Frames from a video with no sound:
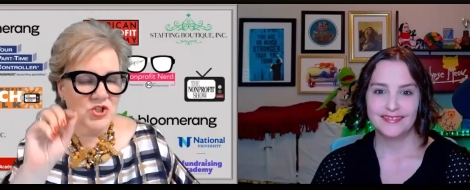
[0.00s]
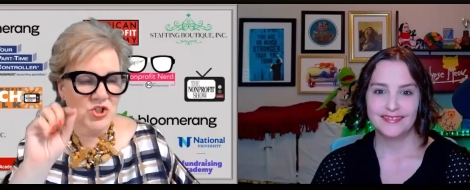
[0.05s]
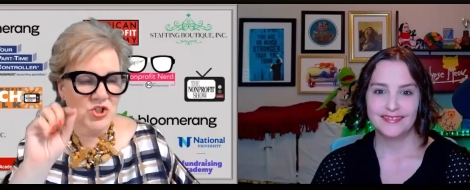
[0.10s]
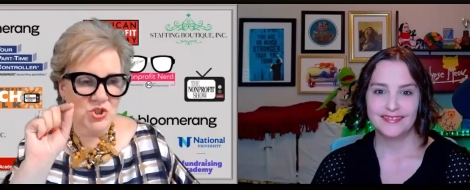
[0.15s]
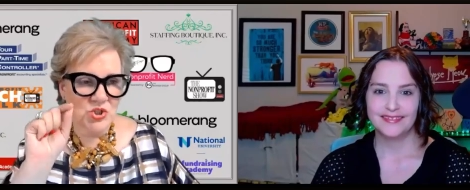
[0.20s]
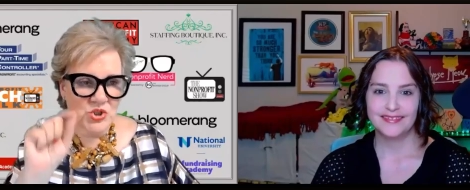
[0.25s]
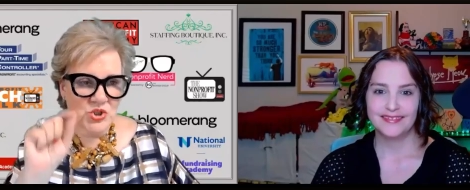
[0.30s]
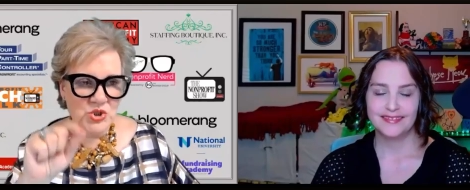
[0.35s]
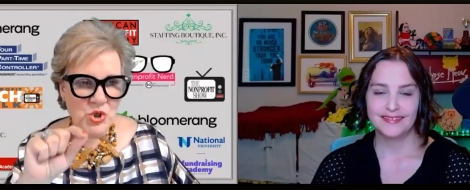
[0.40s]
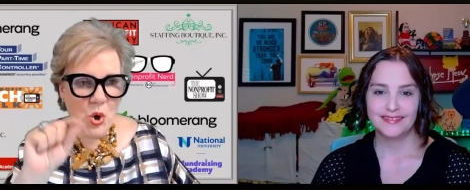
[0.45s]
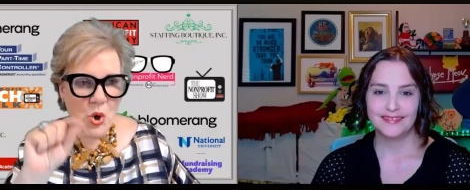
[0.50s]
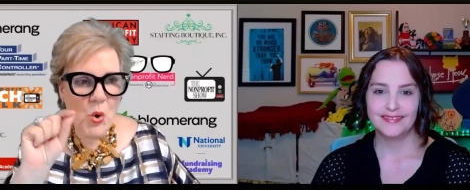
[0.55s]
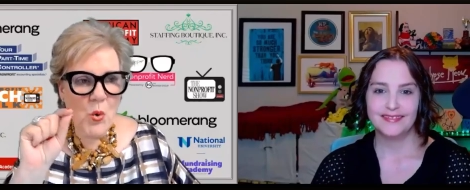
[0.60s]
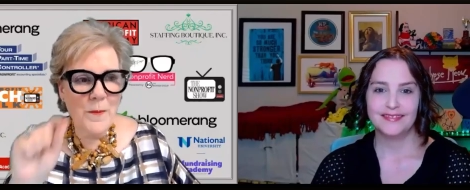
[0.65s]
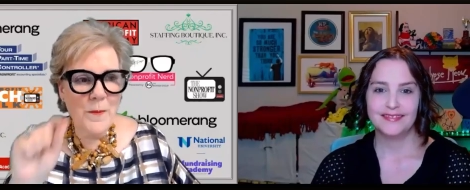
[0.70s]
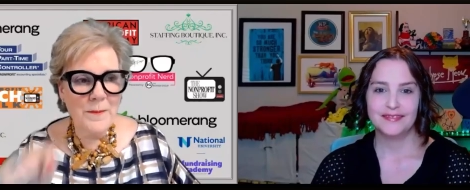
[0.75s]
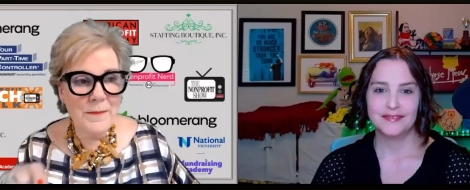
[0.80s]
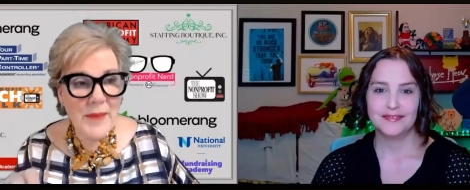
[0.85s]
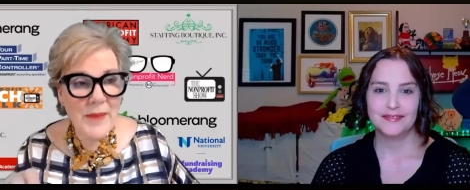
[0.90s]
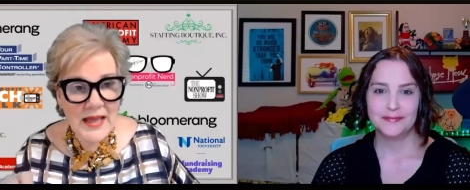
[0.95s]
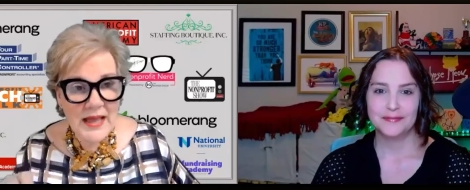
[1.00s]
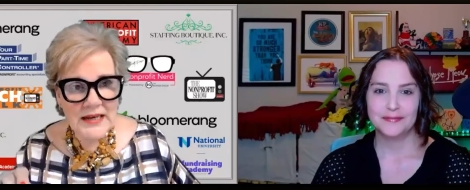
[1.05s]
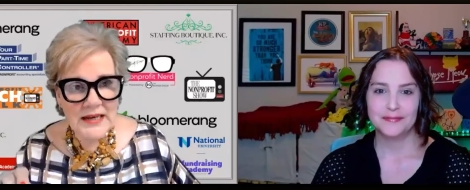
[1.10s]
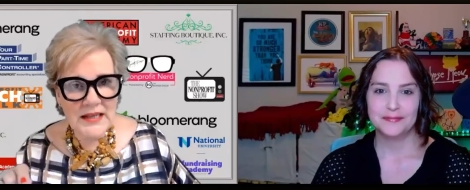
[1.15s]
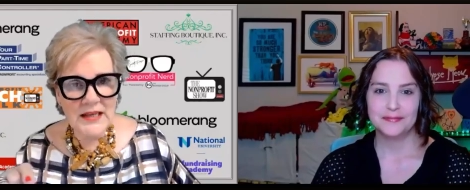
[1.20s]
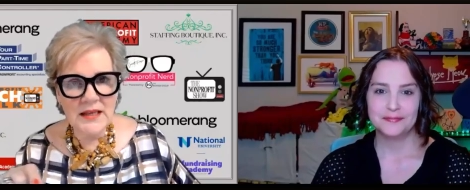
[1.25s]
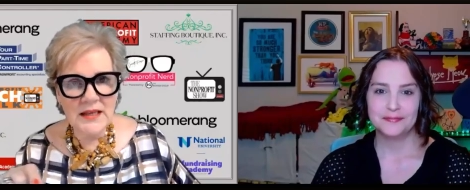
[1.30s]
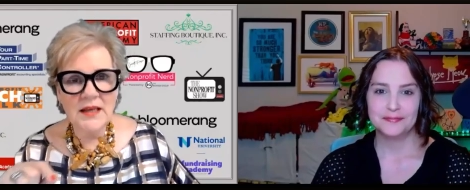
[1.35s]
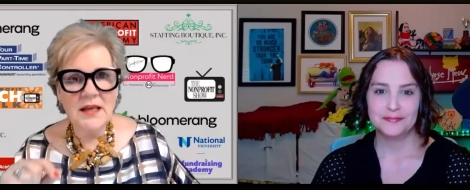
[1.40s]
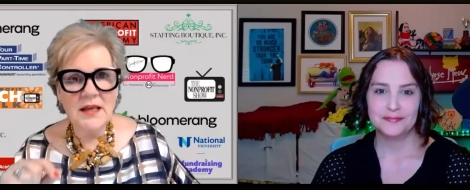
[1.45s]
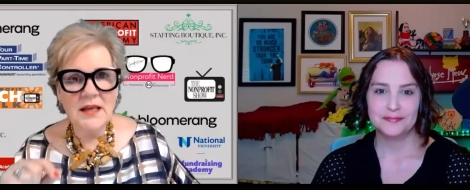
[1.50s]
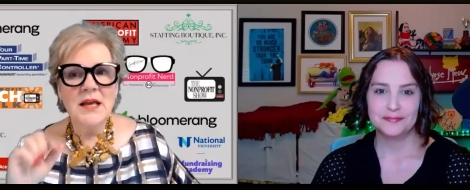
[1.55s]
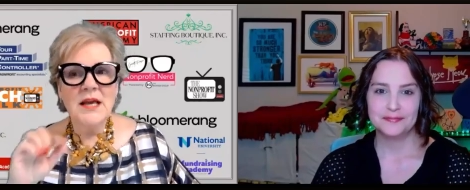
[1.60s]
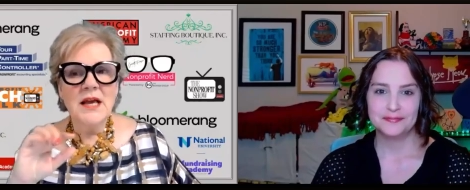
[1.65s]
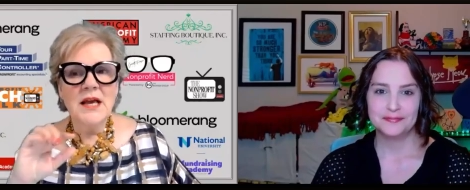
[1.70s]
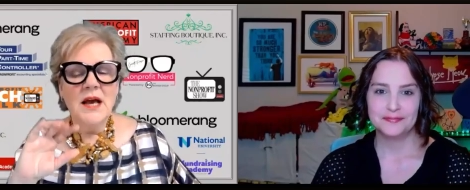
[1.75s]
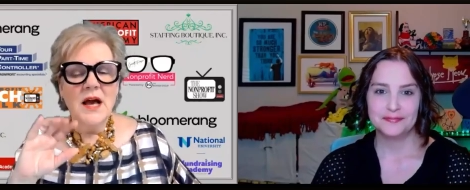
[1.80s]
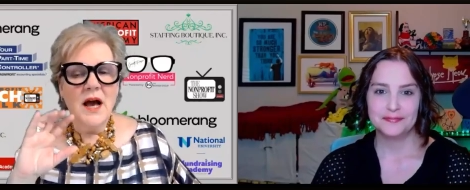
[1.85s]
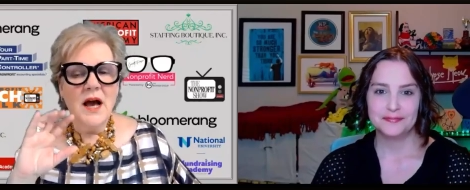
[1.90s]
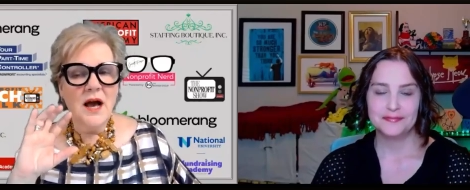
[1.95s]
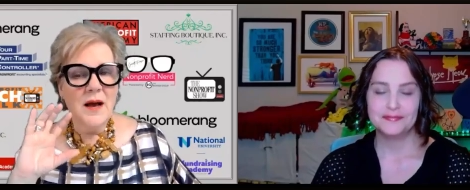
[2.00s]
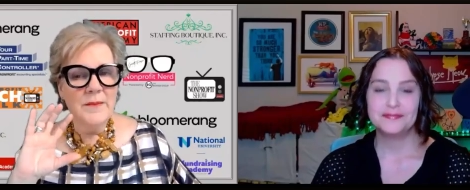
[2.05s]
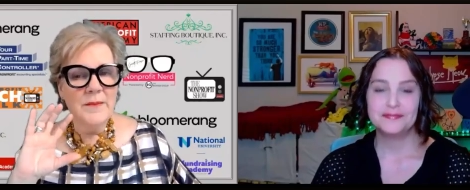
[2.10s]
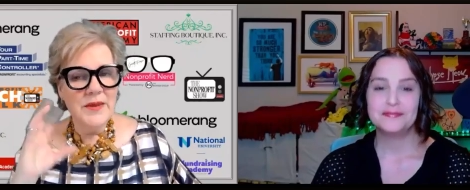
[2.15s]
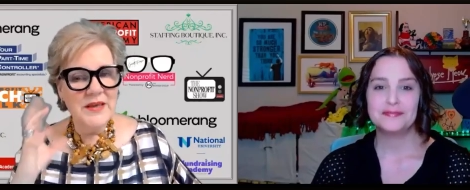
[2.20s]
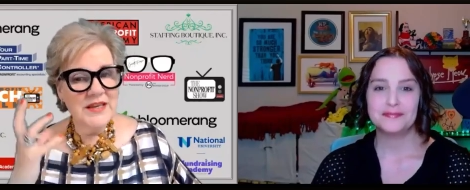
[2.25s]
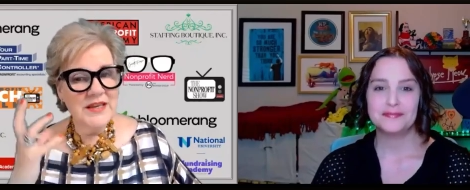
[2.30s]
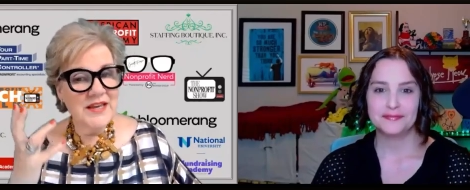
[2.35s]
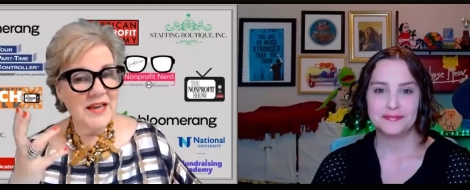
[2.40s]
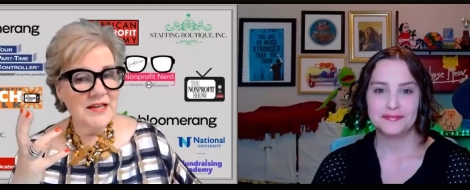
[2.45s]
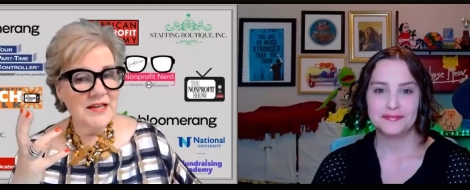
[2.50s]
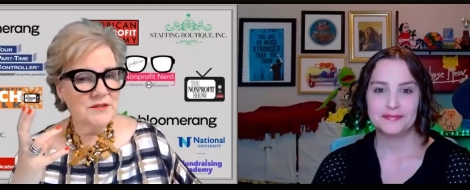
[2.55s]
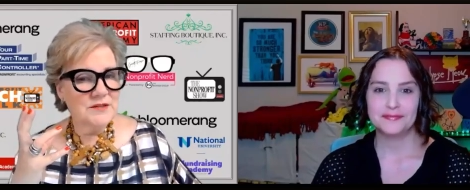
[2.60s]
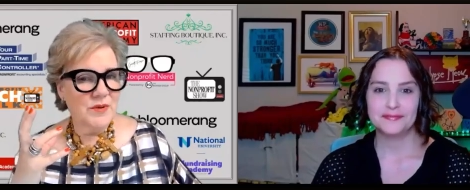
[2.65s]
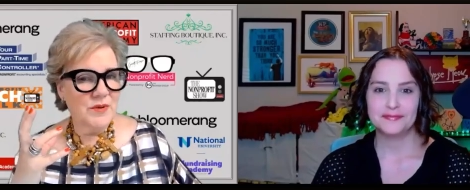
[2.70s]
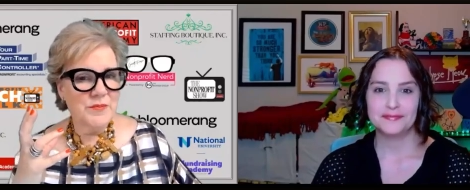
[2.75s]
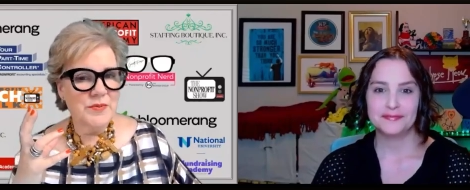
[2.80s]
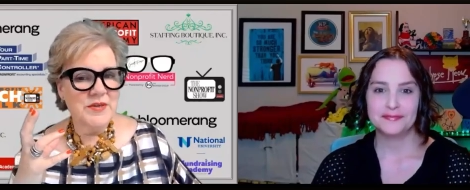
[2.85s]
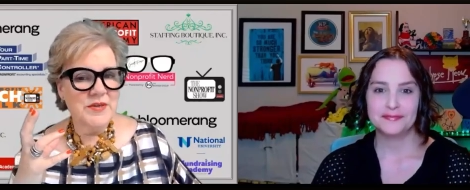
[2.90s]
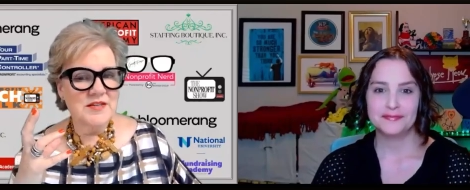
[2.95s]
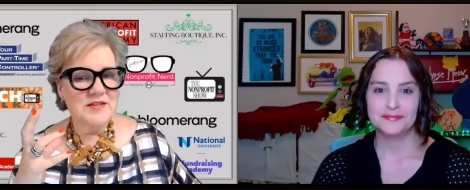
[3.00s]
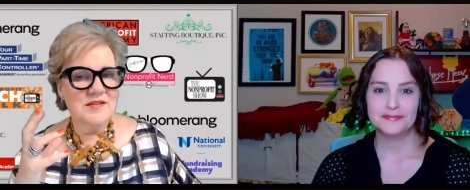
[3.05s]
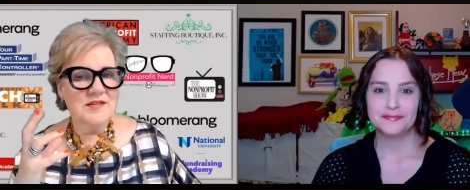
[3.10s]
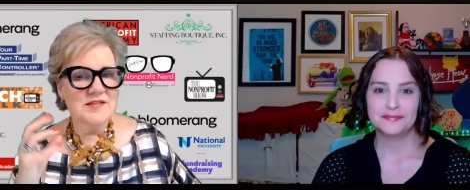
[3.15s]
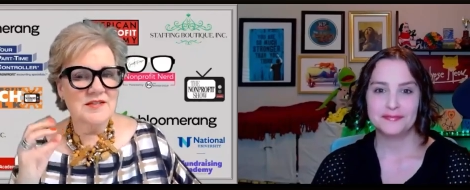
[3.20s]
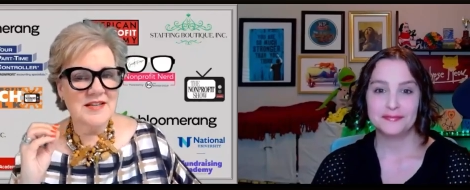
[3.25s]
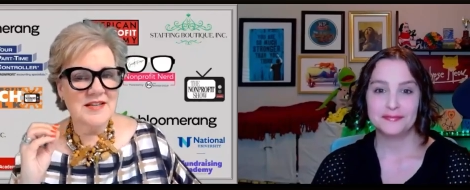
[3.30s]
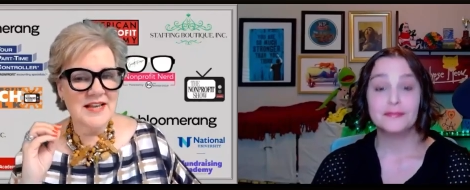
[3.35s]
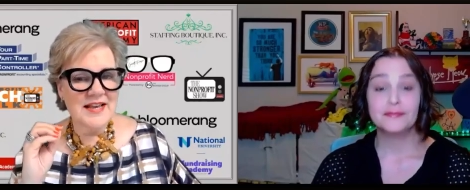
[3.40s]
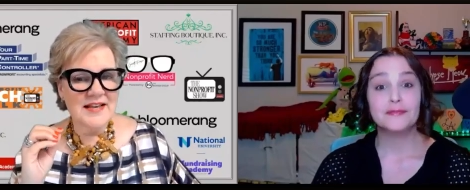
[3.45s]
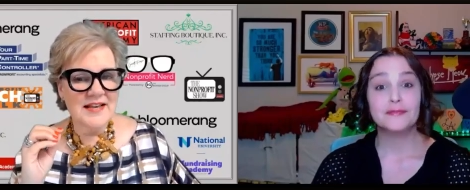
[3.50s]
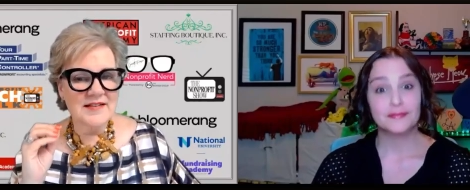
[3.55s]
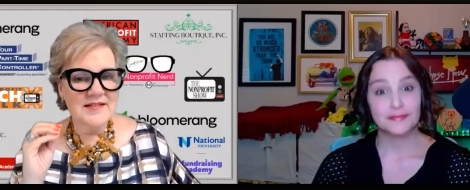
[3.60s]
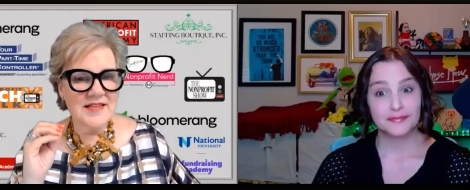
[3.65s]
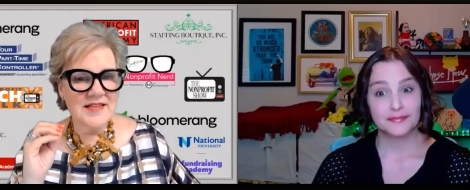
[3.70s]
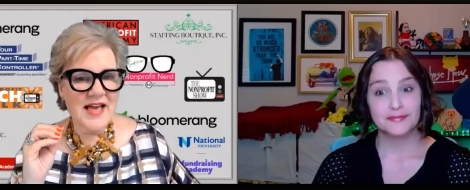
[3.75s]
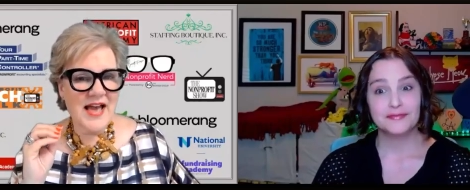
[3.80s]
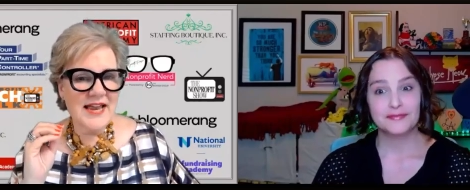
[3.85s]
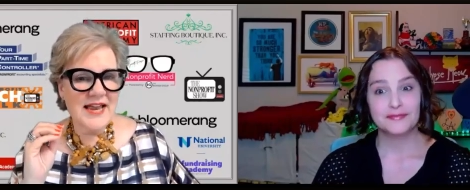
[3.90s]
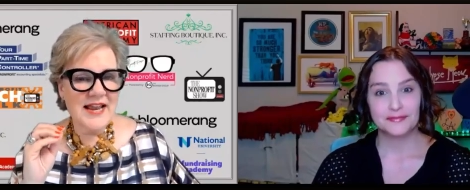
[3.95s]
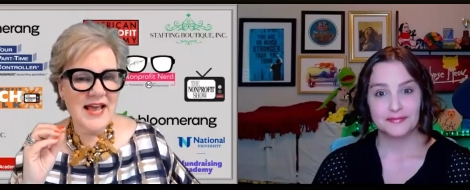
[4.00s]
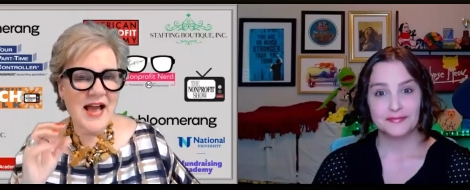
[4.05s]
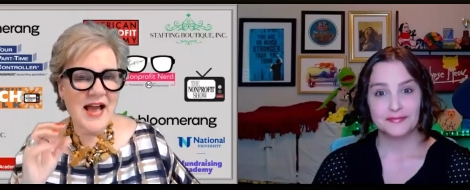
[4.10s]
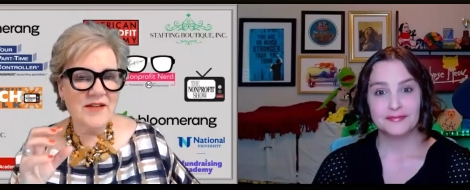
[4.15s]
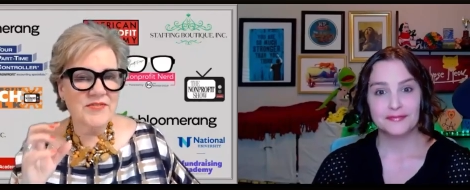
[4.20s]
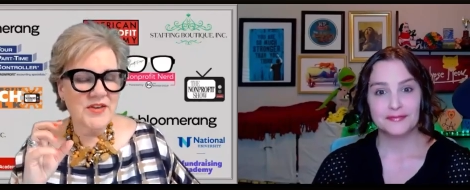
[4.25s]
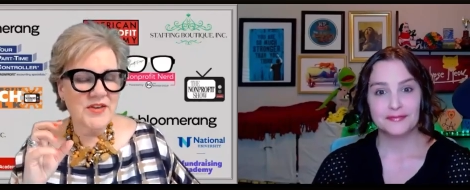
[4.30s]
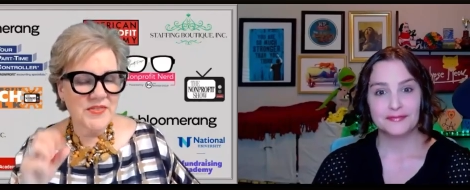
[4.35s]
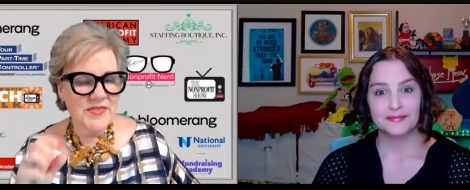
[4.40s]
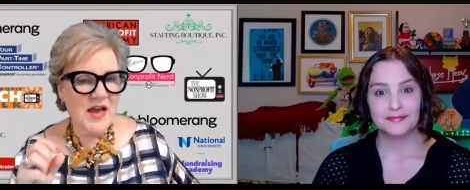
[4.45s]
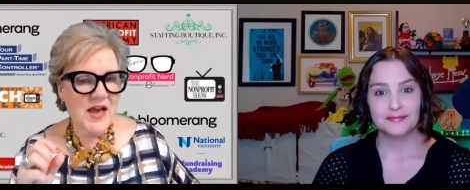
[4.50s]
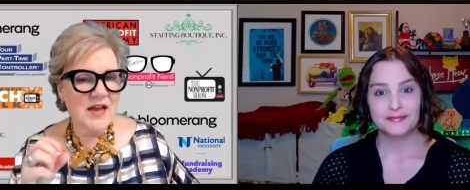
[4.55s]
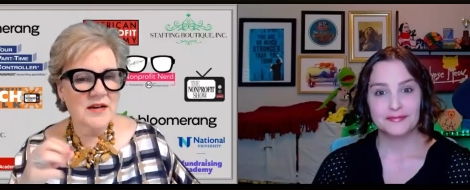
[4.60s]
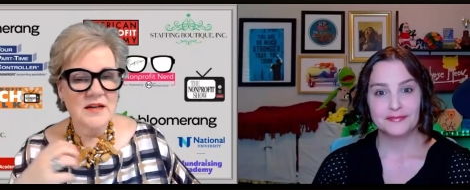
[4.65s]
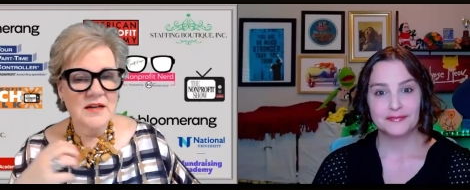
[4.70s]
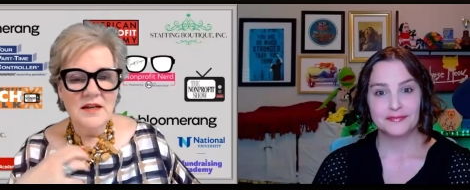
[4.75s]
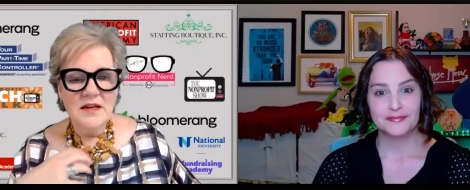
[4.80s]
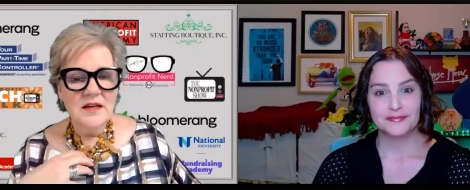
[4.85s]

Speaker 1: to so many Um, engagement pieces, is that having that